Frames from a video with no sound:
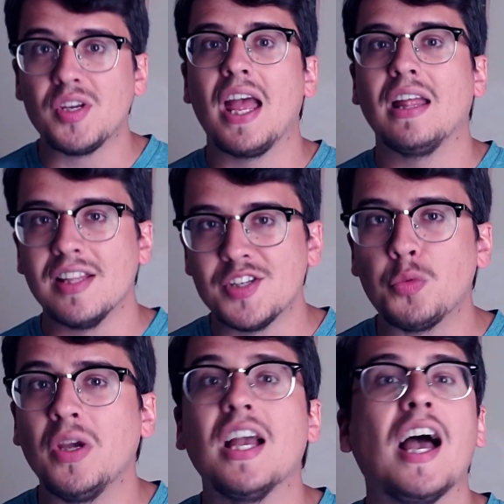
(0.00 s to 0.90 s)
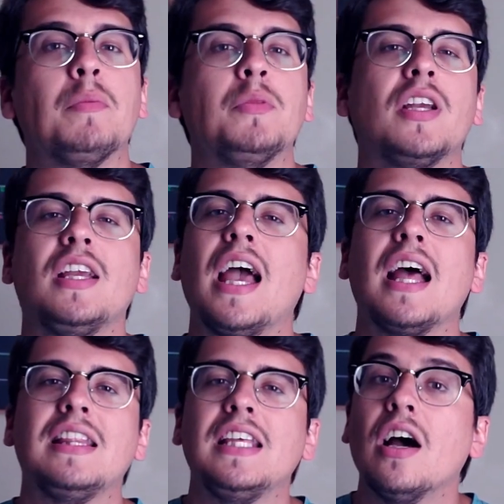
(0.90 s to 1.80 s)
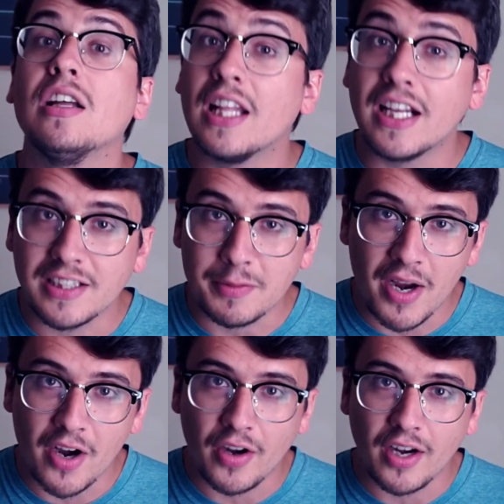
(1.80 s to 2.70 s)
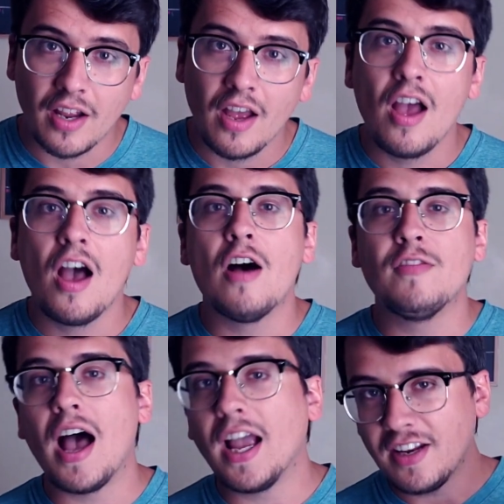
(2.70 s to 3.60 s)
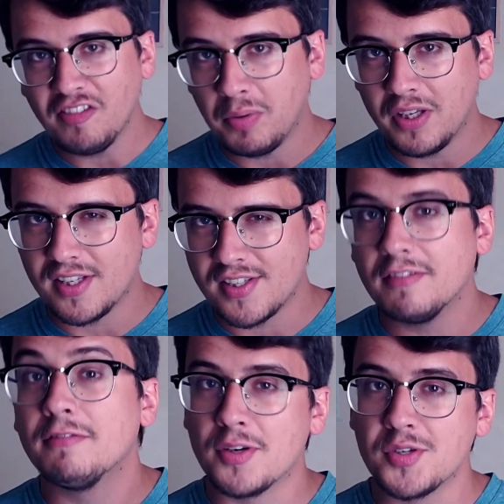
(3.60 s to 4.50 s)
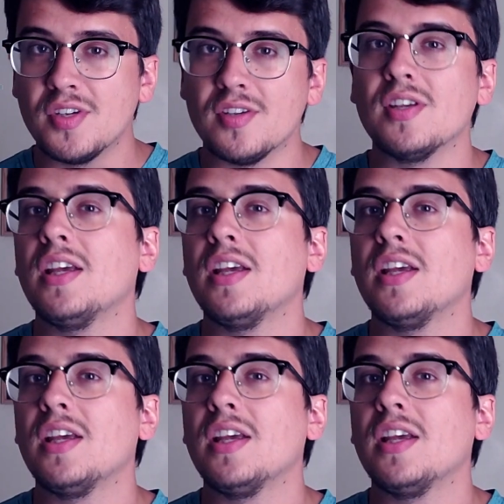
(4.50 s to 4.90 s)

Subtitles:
and this week I am looking at the unlikely pairing of INFPs versus